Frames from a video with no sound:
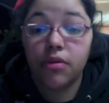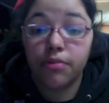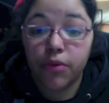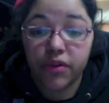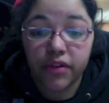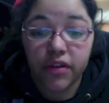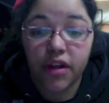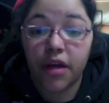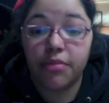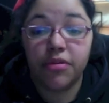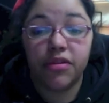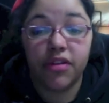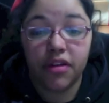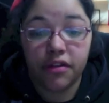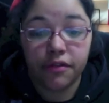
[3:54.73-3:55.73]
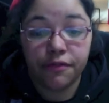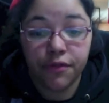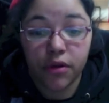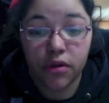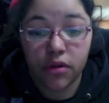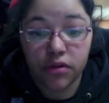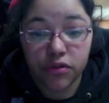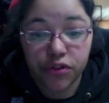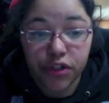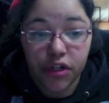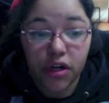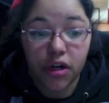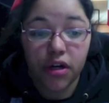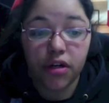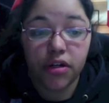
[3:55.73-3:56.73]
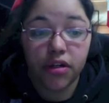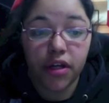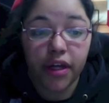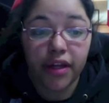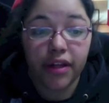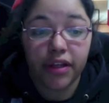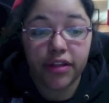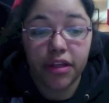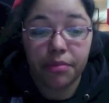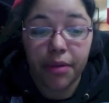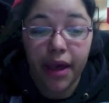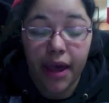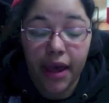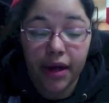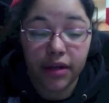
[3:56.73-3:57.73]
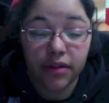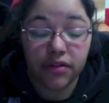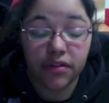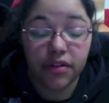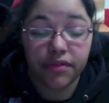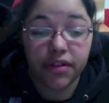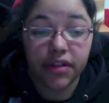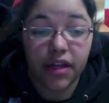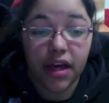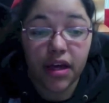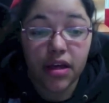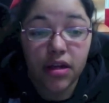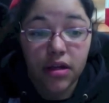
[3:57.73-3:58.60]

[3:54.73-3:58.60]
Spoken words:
most of the time it's like full straight on and like they pan and stuff like that.